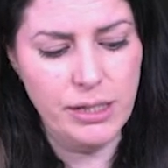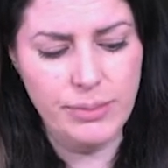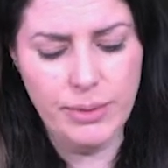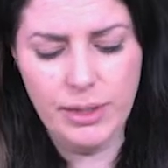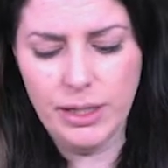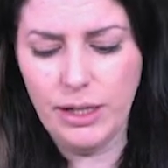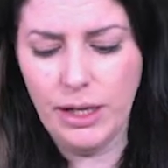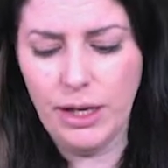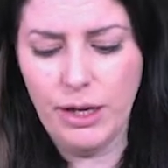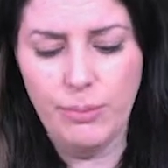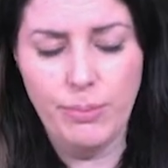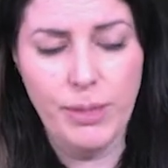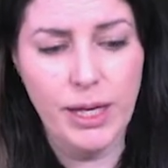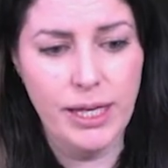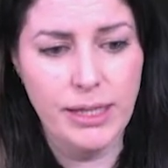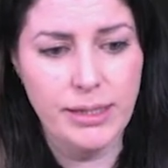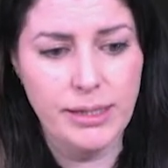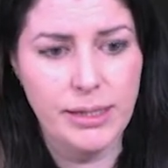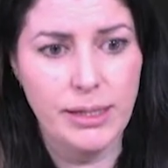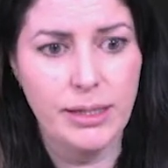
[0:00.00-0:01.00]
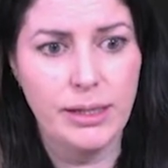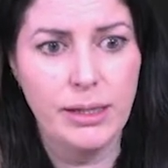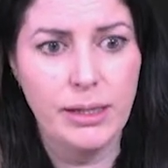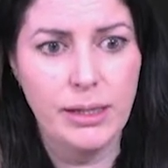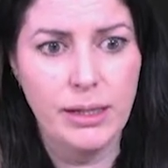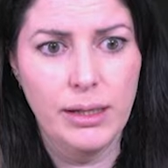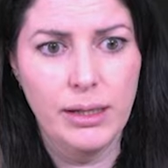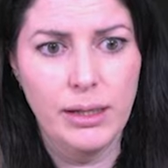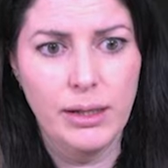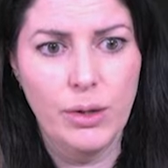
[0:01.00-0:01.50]
we're going to go
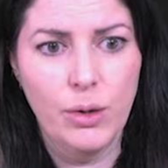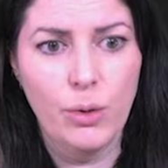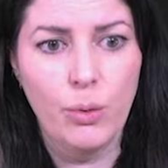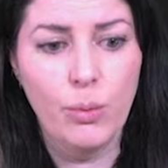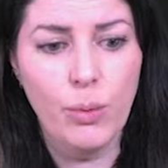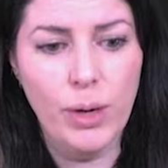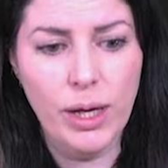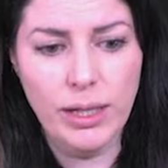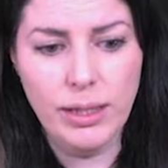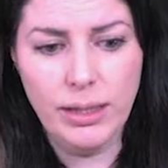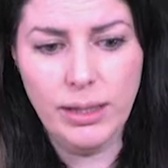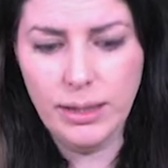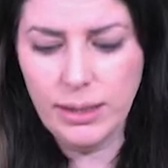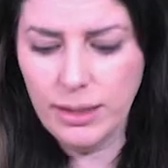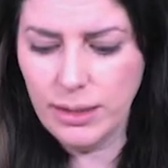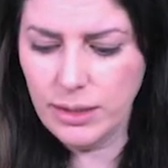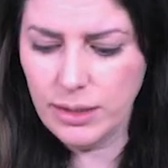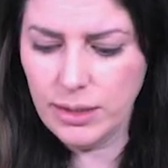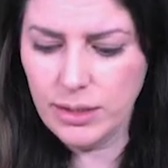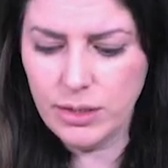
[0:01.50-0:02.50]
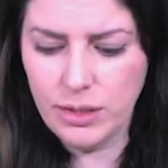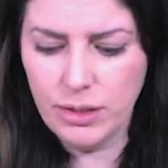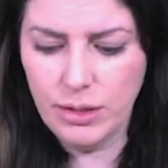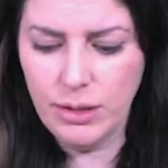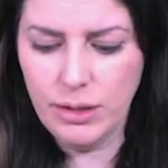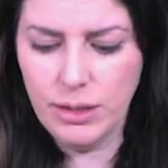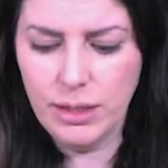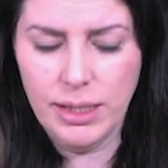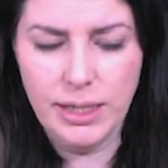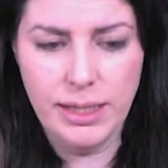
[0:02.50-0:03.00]

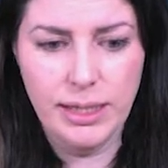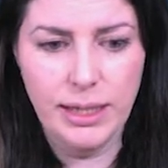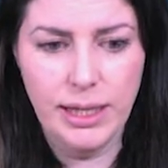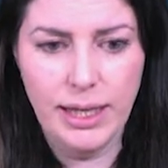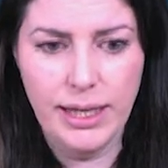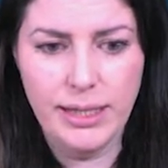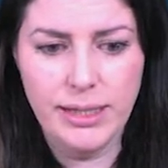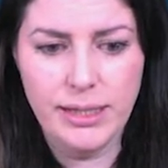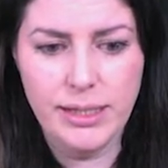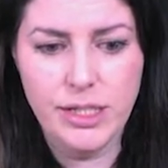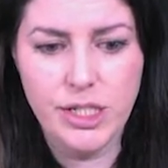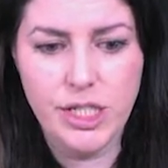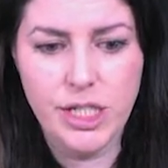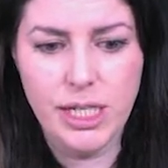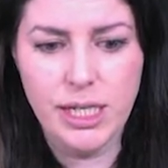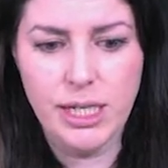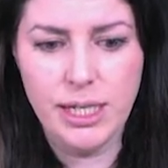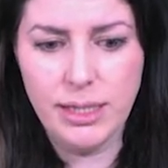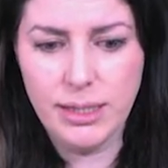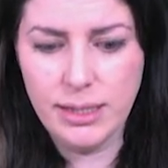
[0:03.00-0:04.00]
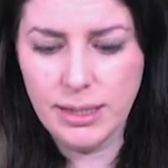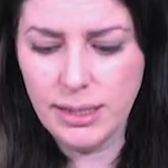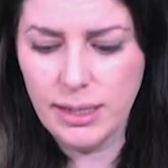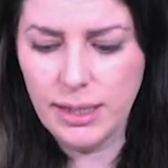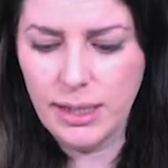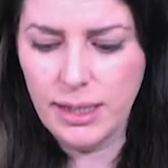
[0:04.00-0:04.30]
person1.LikesCheese